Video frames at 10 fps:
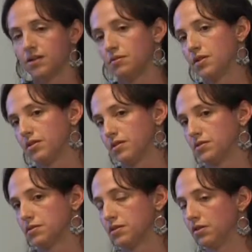whether
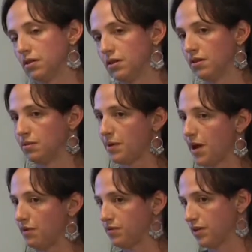this was good or
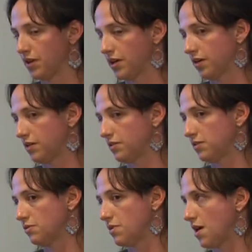bad for a character
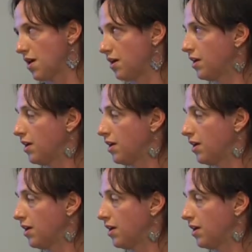and why.